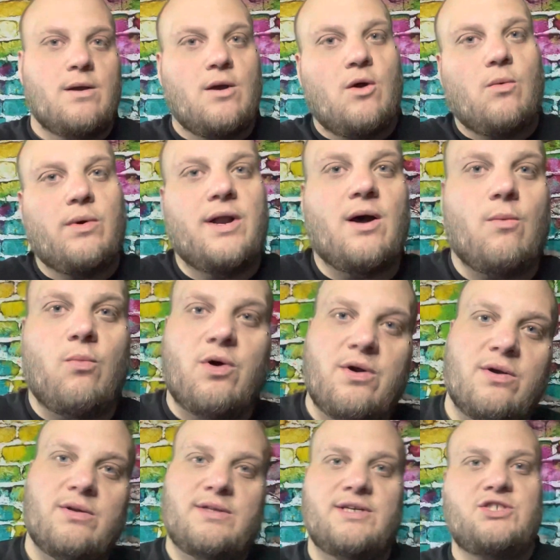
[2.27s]
What up,
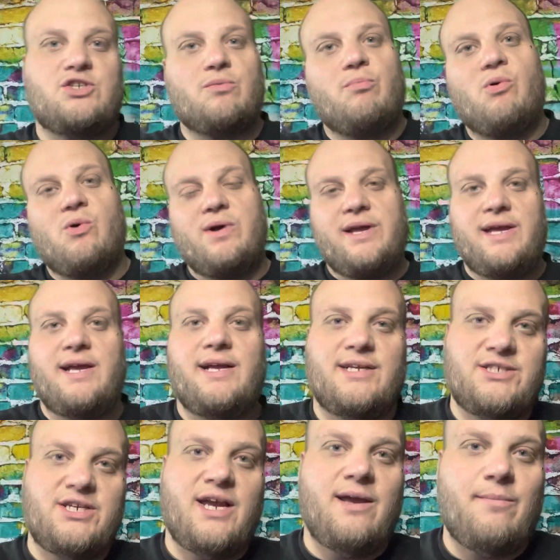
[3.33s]
world? This your boy
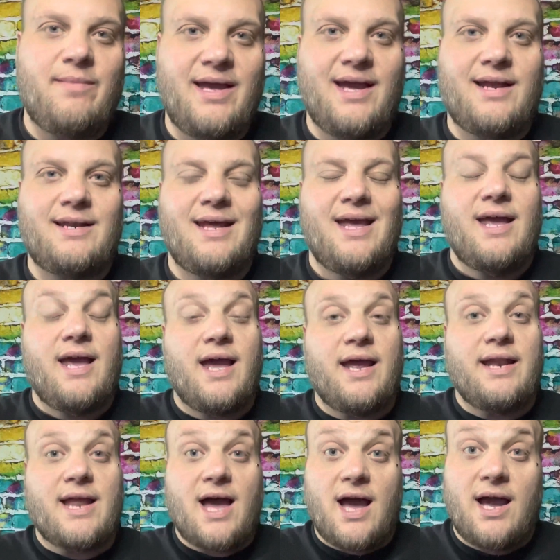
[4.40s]
E&J, man,
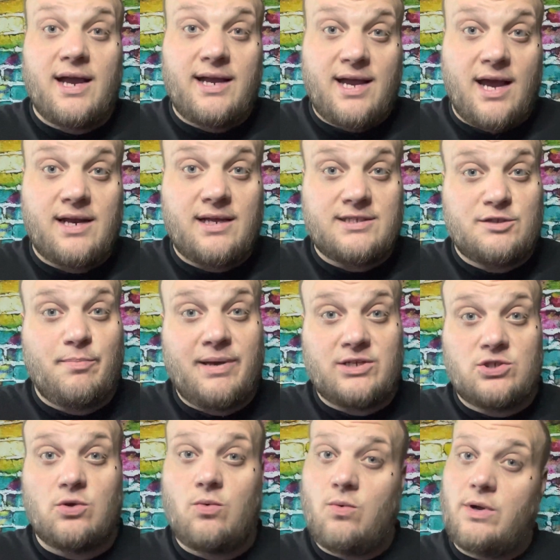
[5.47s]
and I got a
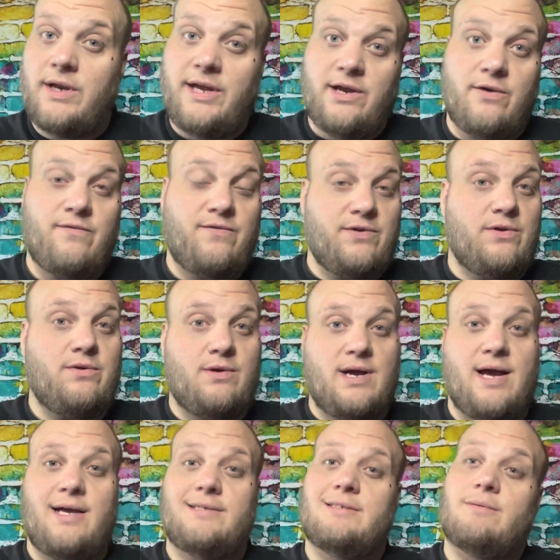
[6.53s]
special one here for you
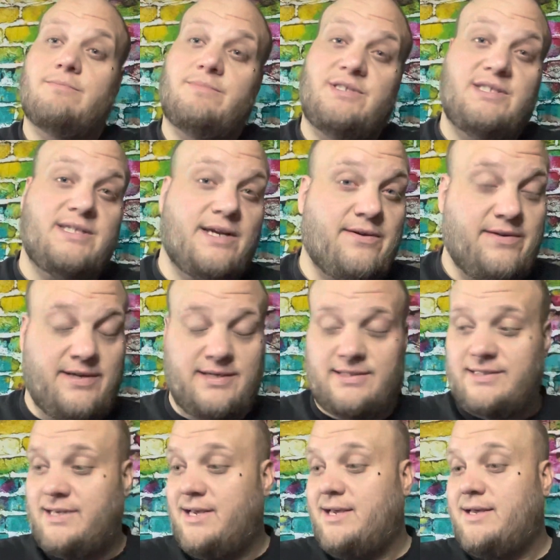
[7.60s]
guys. I'm serious.
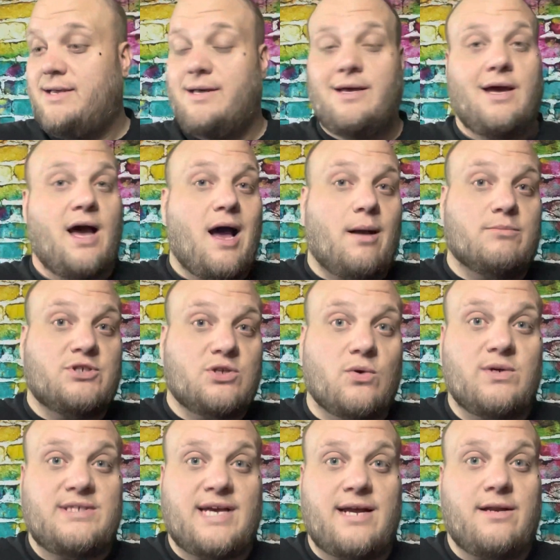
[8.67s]
I'm so
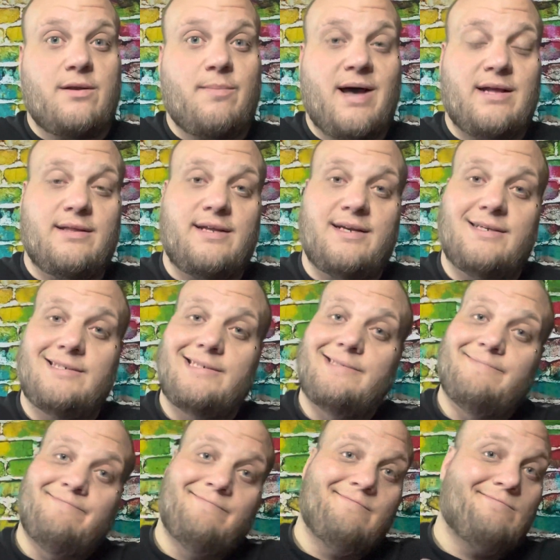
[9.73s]
excited about this.
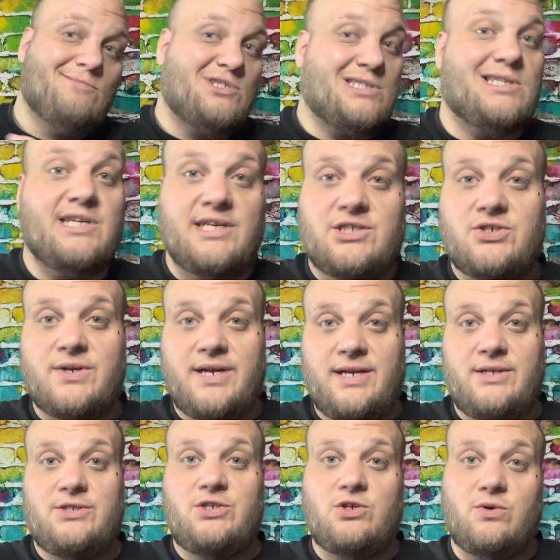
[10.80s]
Just gonna get straight
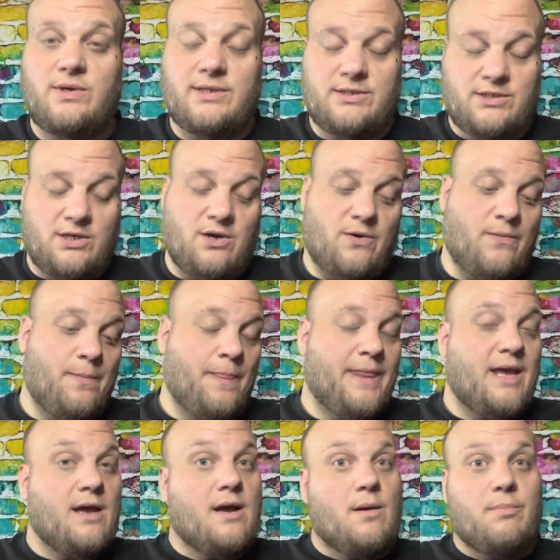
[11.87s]
into it. So,
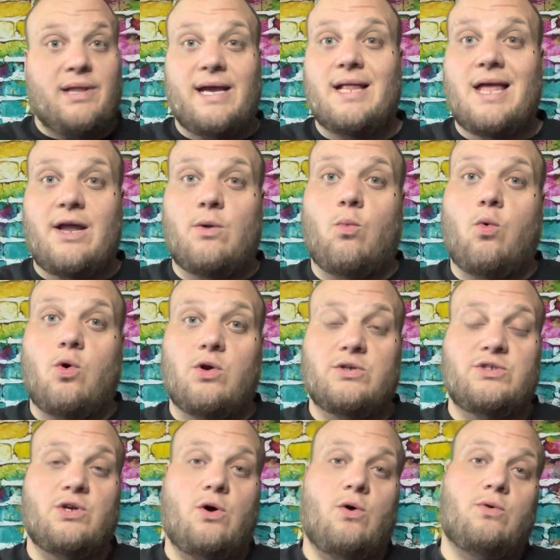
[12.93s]
play a lot of
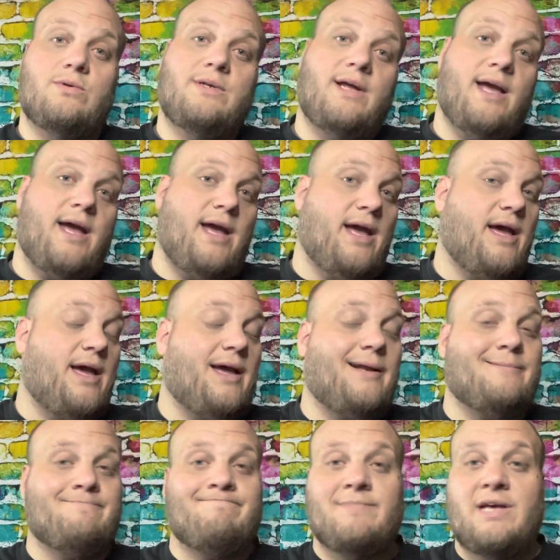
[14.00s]
Warzone,
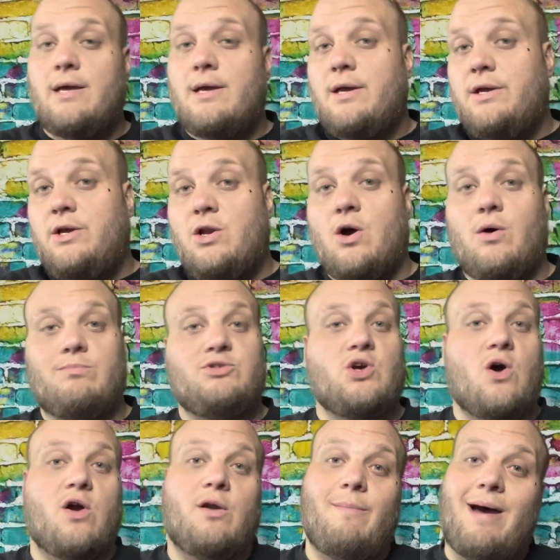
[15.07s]
and I'm
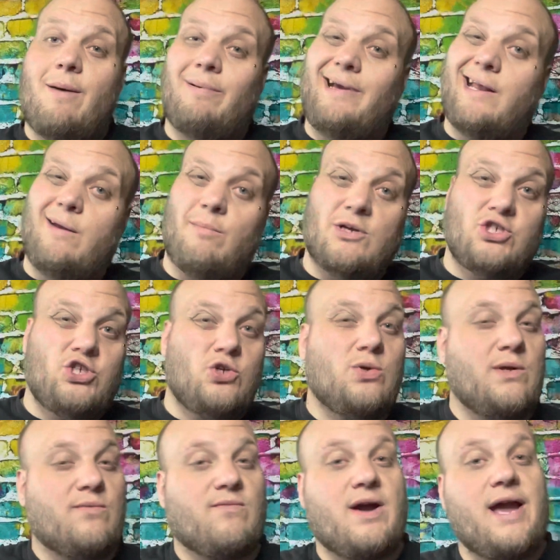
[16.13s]
talking about getting my
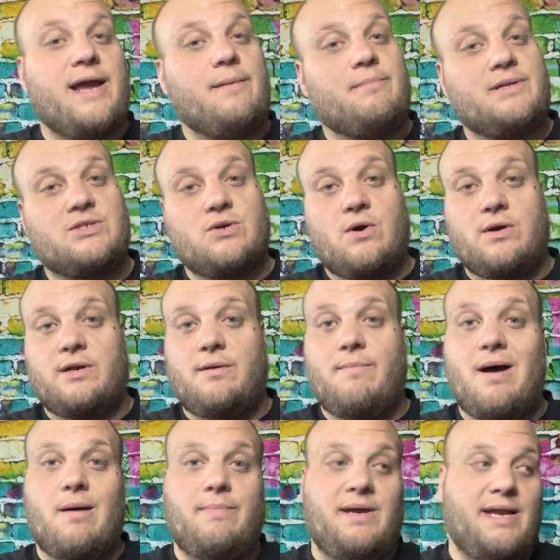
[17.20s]
shooting right. Been talking
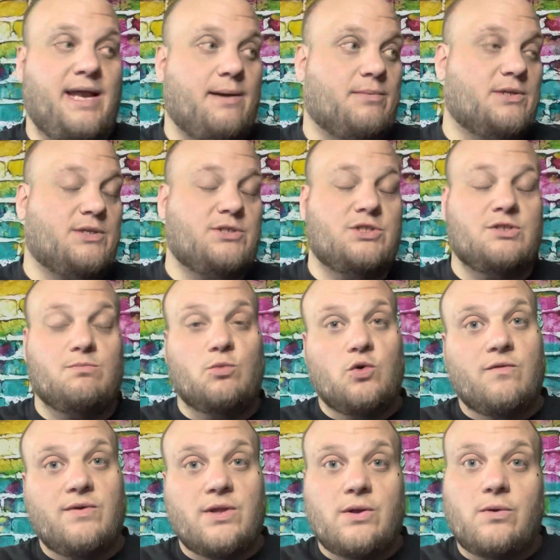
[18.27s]
about being able to just
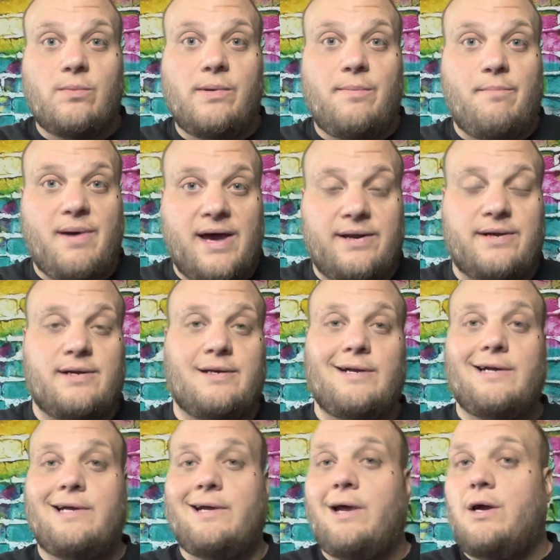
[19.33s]
move a little bit better.
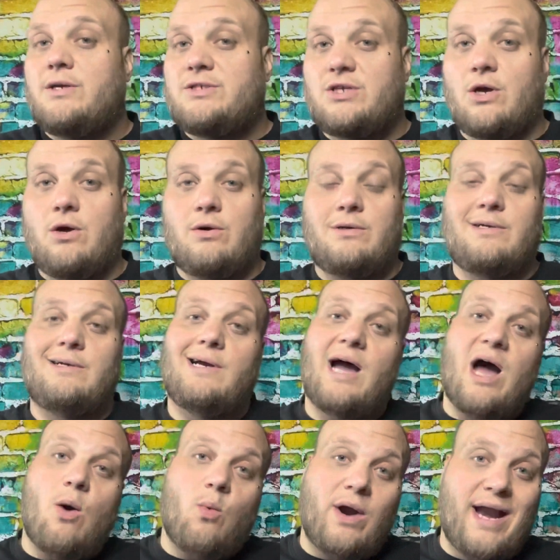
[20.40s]
So
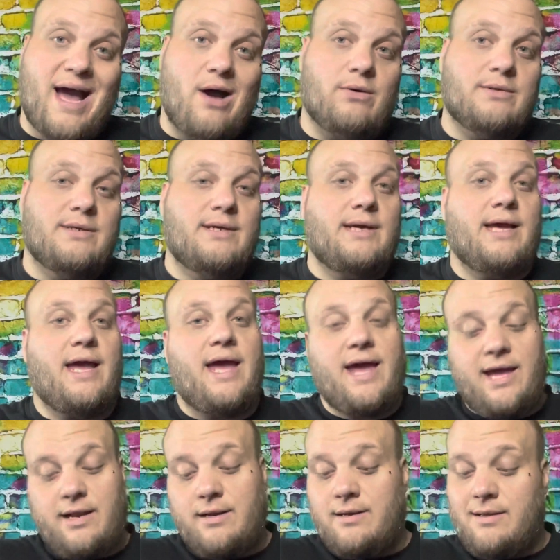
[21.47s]
I went out
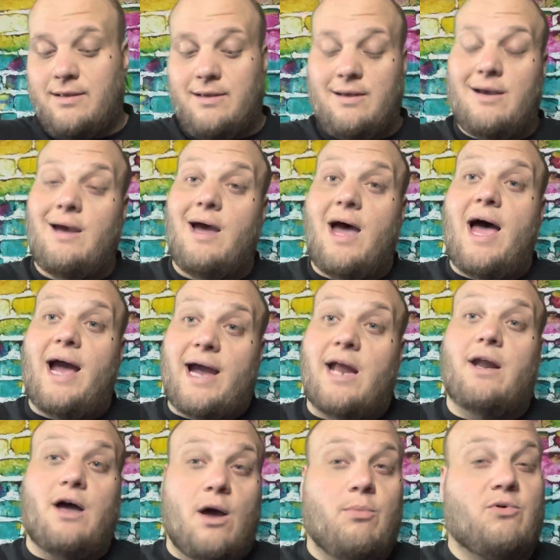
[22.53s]
and I got
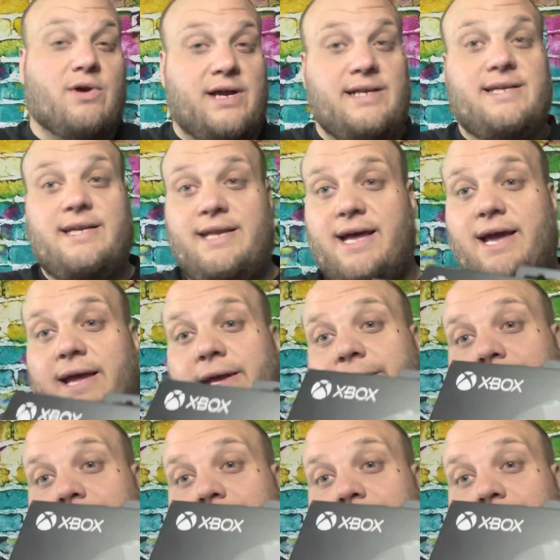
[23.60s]
an upgrade today.